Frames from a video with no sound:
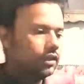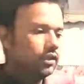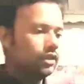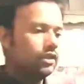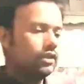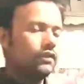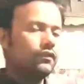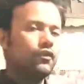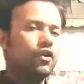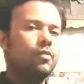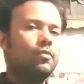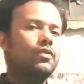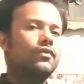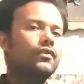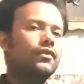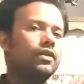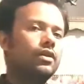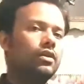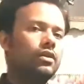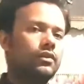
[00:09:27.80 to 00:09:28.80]
in the form
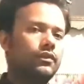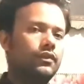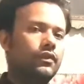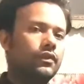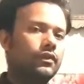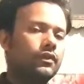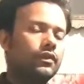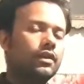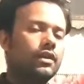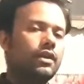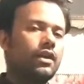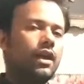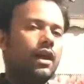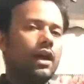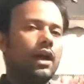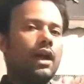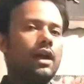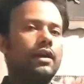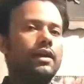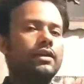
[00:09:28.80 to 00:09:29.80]
of curve
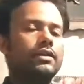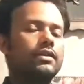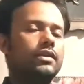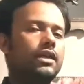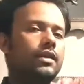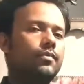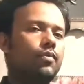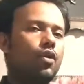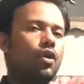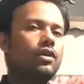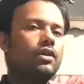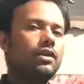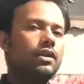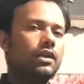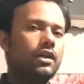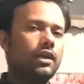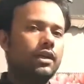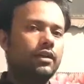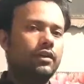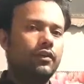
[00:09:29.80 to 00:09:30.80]
and it keep on
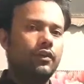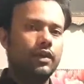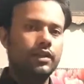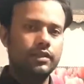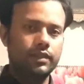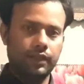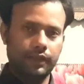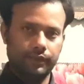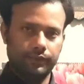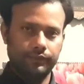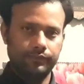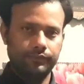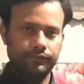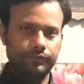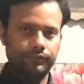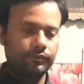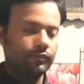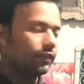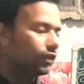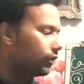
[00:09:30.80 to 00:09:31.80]
increasing,
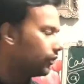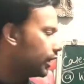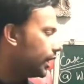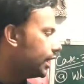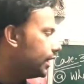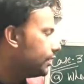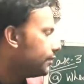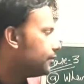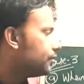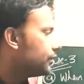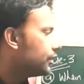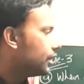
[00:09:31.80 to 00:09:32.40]
right?